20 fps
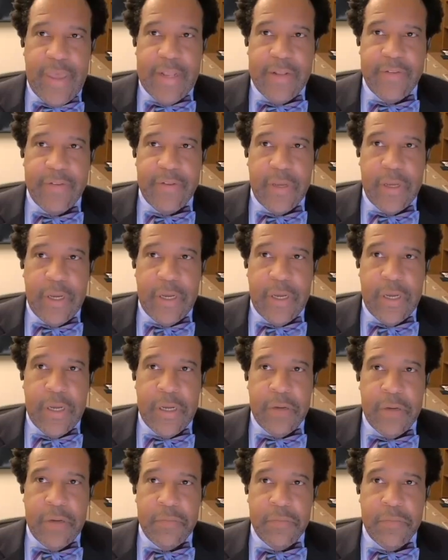that
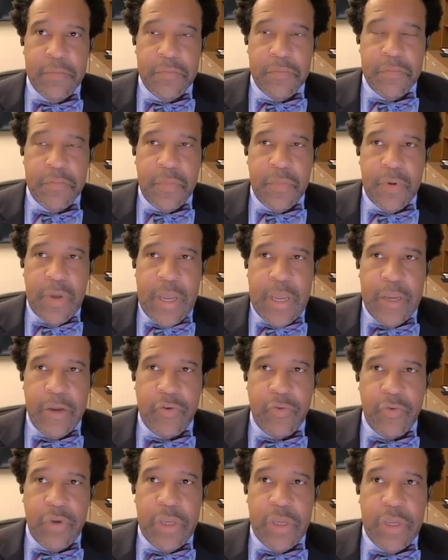um, I
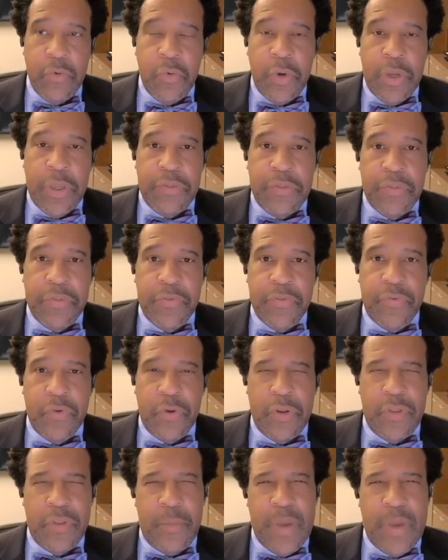agree with
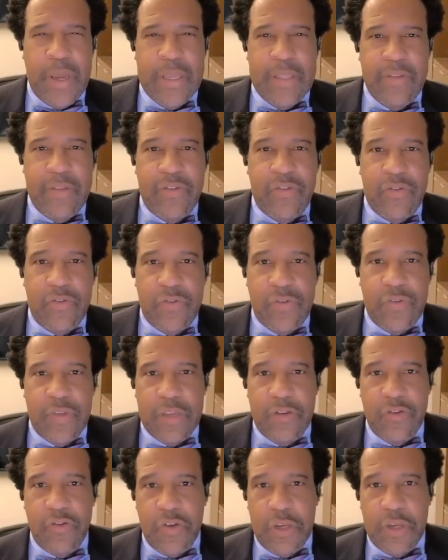sort of the
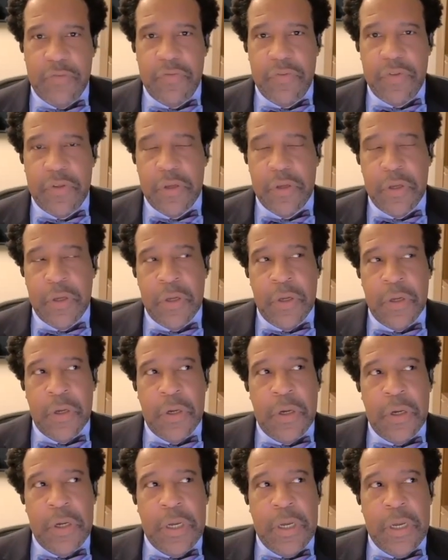mindset shift.
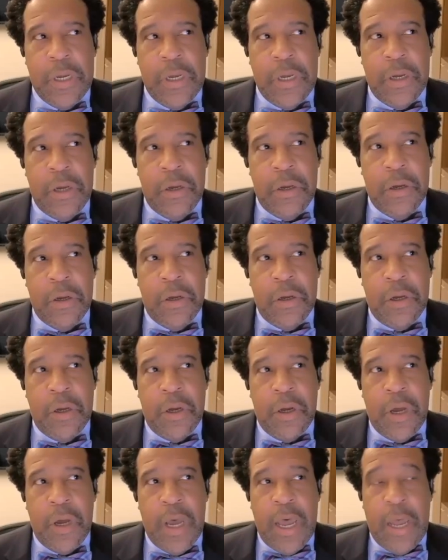Uh,
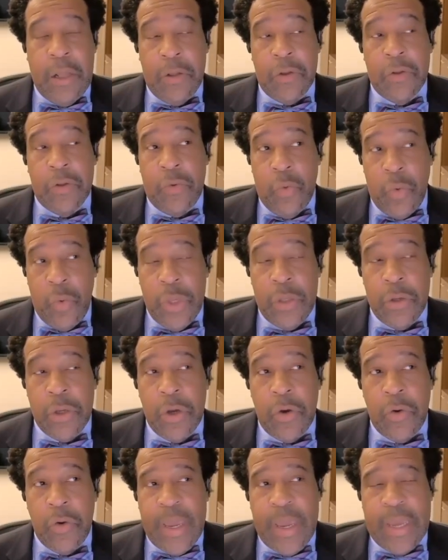I'll will
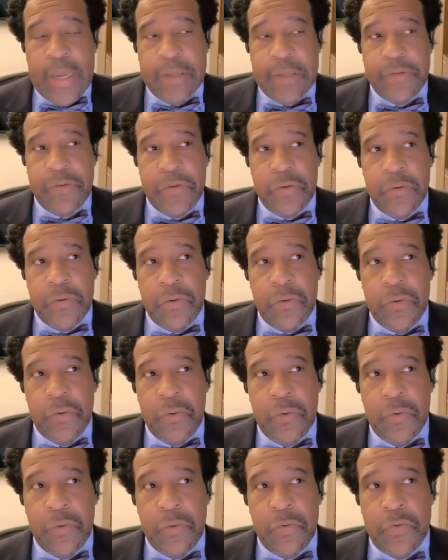go back
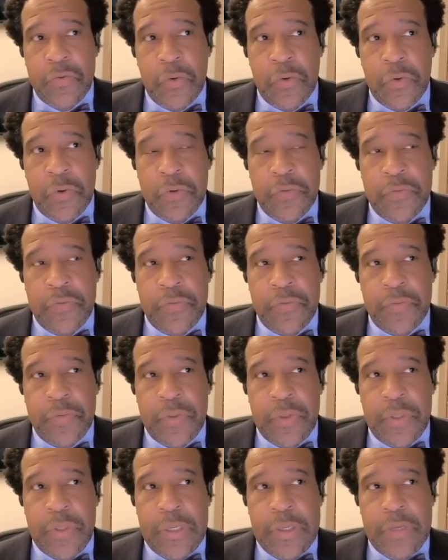to sort of
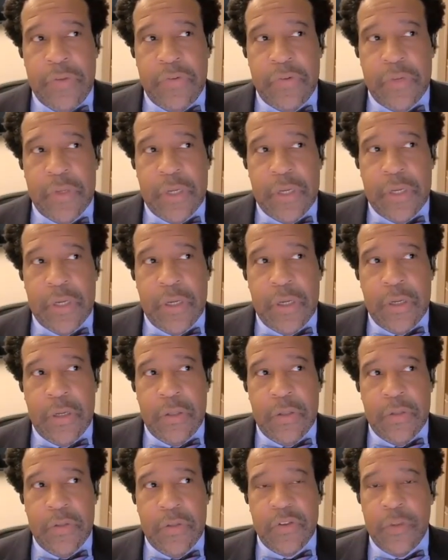these uh,
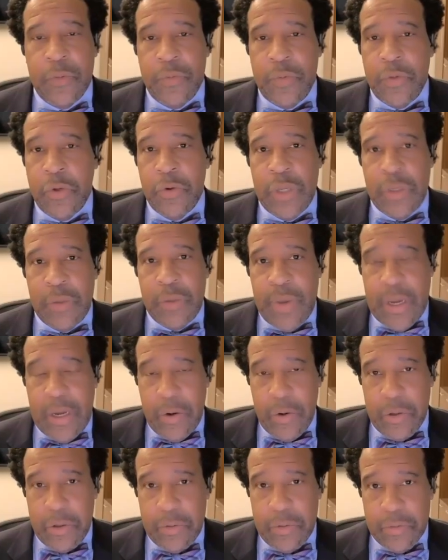this computing
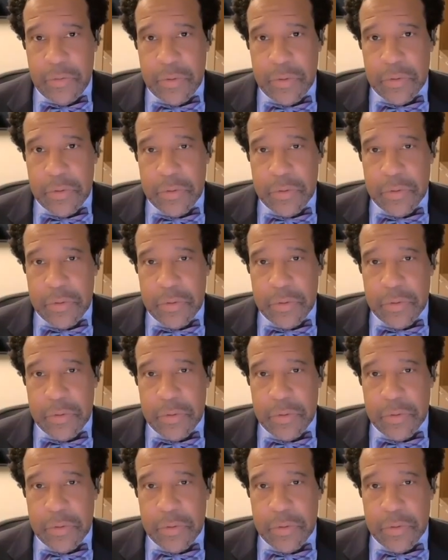power,